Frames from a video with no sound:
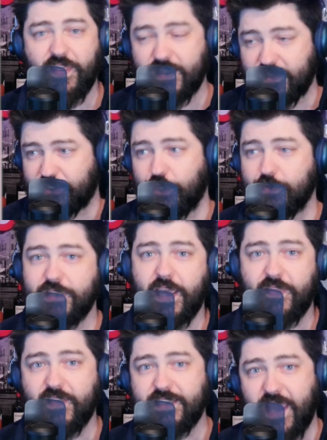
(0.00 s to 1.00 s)
she was
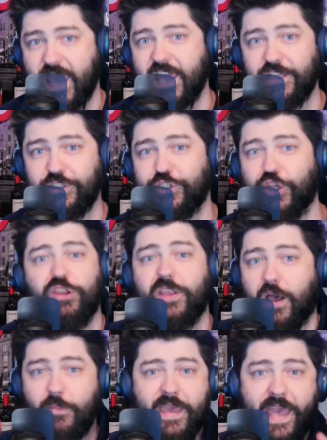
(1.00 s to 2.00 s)
like this angel
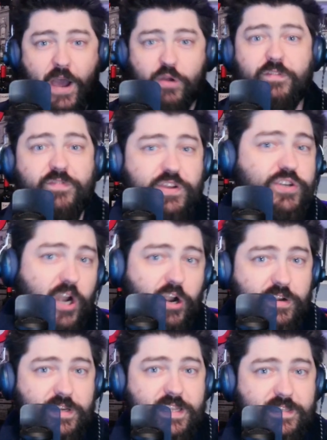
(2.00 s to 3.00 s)
coming out of the
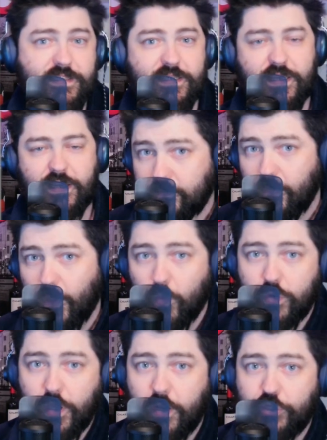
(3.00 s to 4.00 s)
darkness,
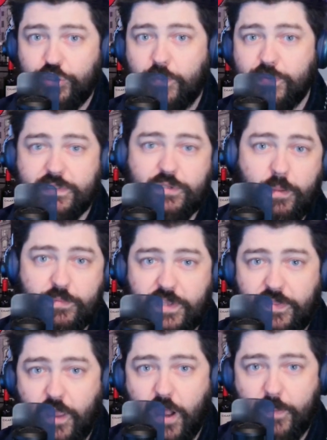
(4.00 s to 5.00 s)
where Donald Trump was almost
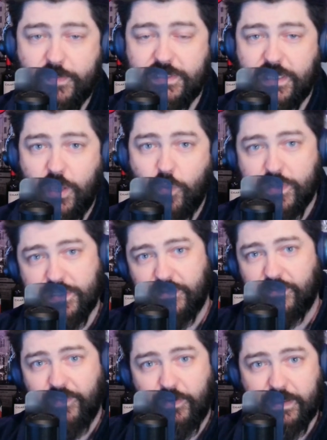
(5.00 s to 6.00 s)
like the opposite. He wasn't
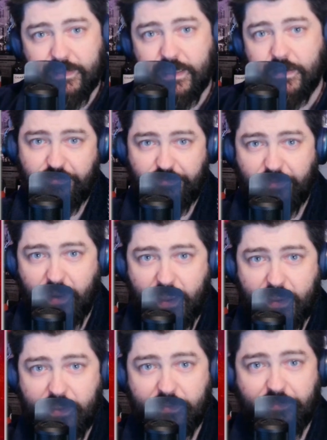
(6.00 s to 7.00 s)
very lit
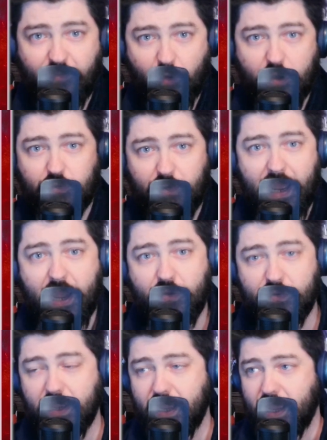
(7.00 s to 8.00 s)
in the
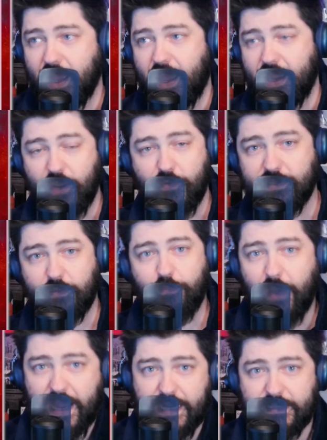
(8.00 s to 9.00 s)
foreground, and he wasn't
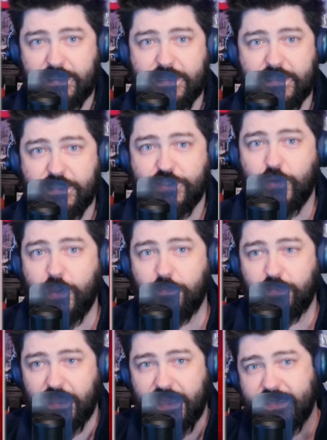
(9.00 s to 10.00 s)
backlit, and so he
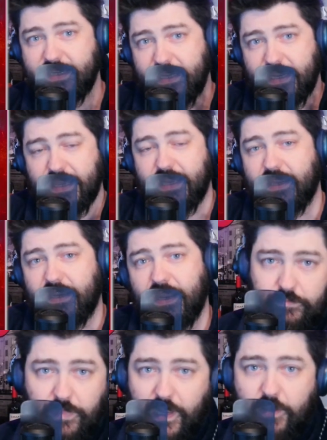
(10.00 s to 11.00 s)
blended
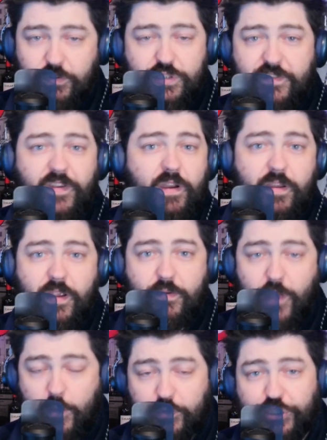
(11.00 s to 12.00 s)
in. It was just
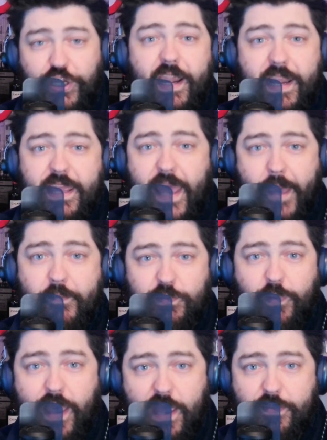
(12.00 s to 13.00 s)
it was shady games
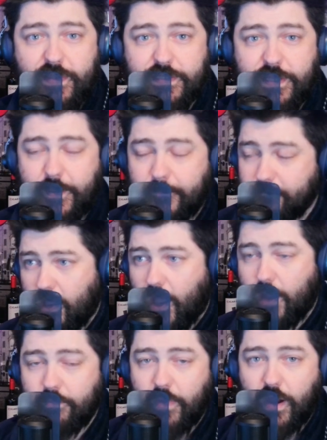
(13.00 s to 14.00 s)
by ABC.
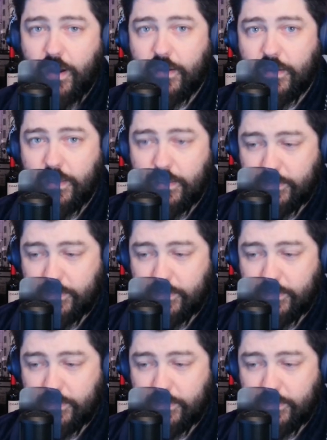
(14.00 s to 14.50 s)
Among